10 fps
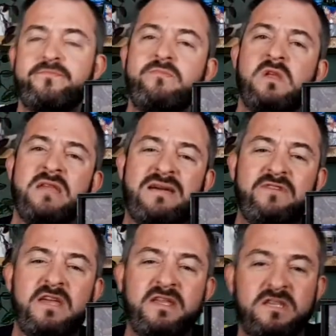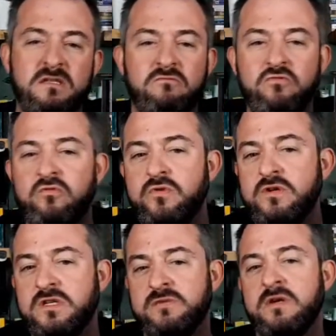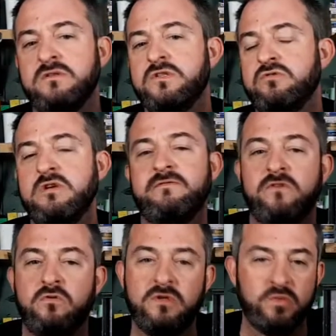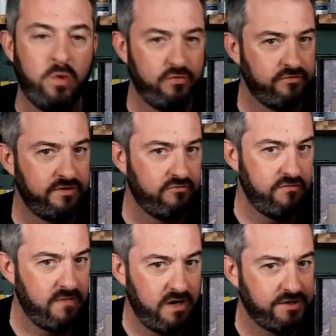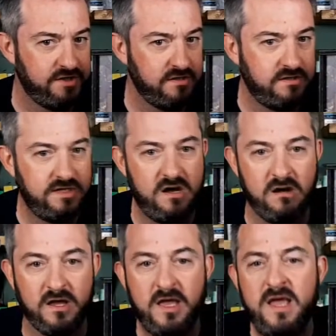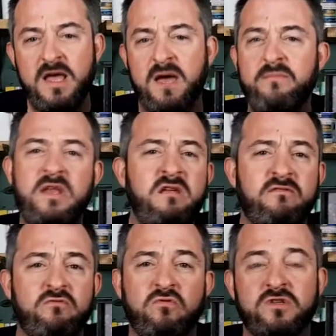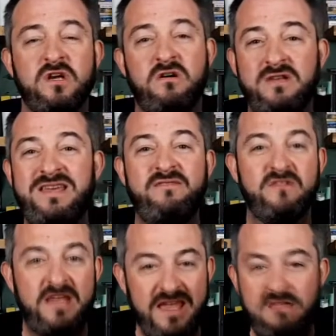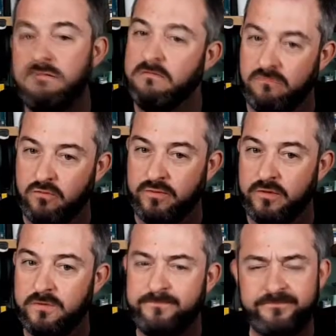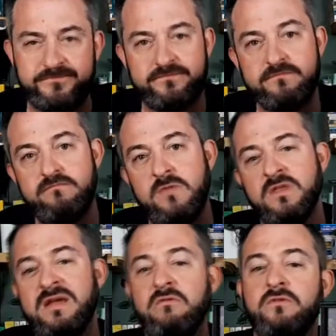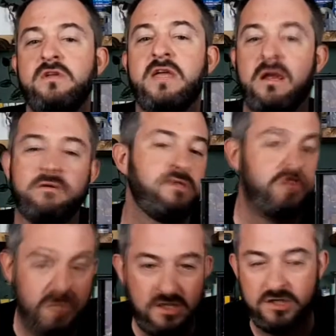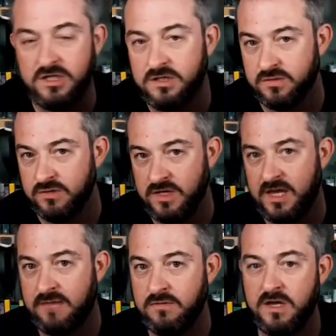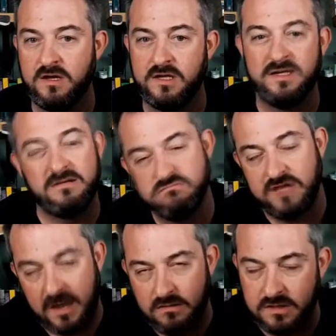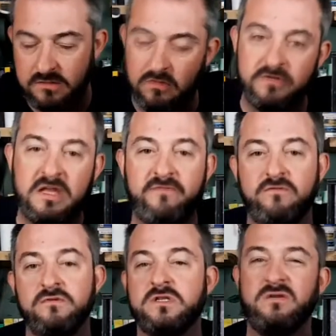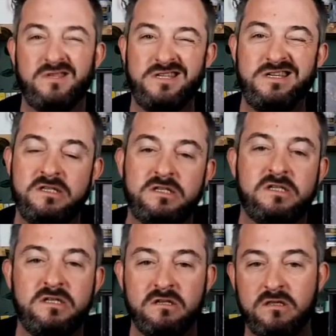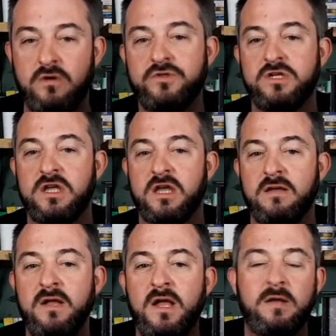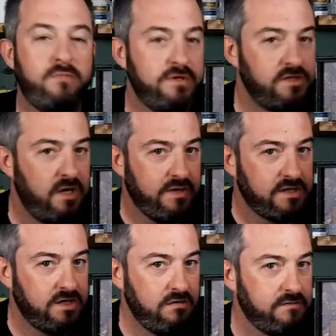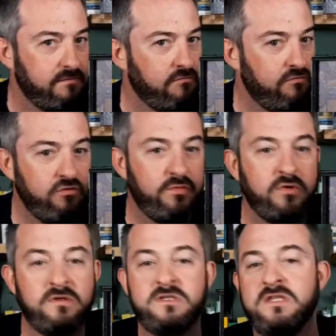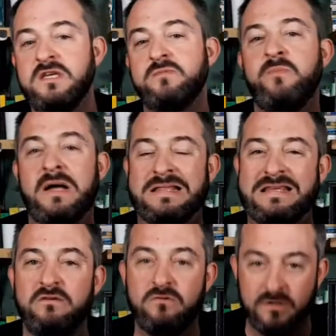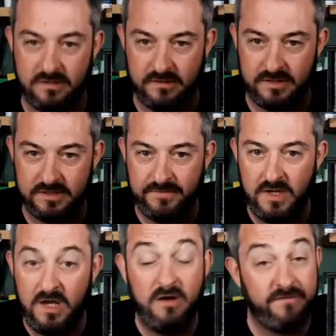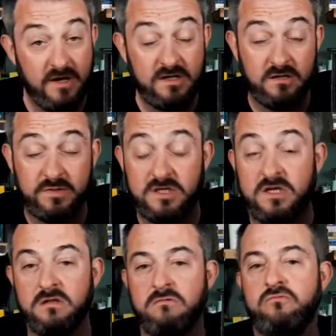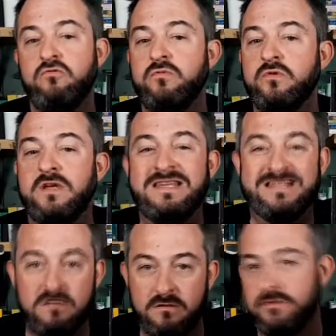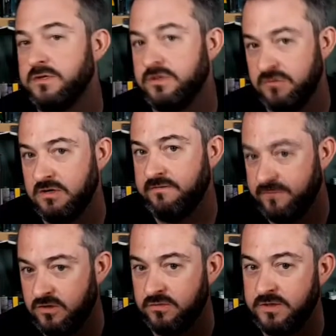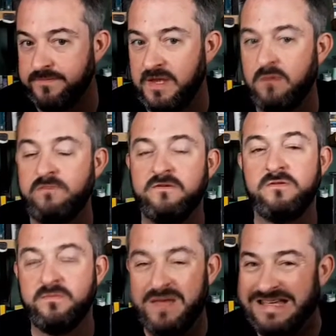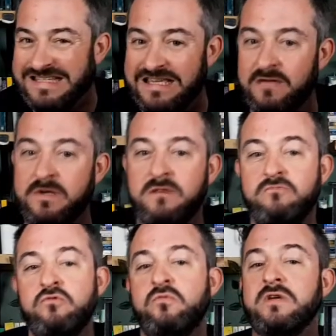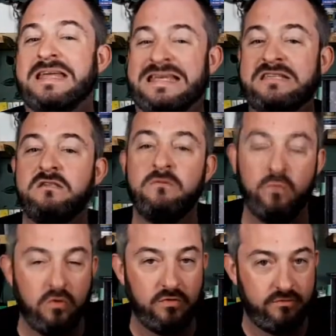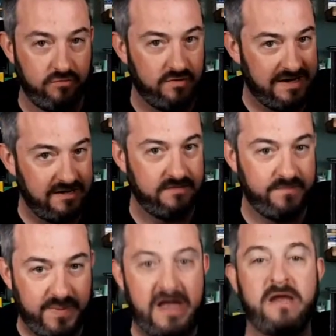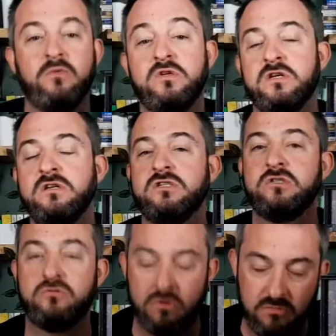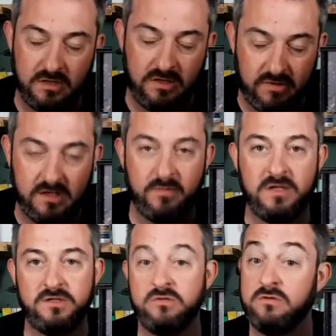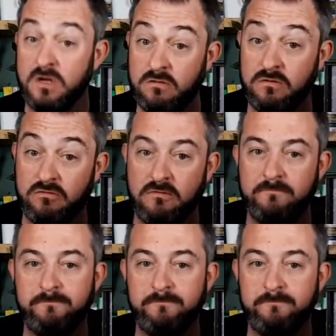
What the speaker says: Navigating the rulebook is about as straightforward as wandering through a marsh in the dark, and many of the rules aren't even in the rulebook. They're on the character cheat sheets or the game guide. Now, characters are all different, so it's easy to see the logic here, but there's no excuse for a rulebook that's this badly organised. Finding the particular rulebook is not straightforward. However, the best thing about the rulebook is the walkthrough at the back, which I strongly recommend you go through.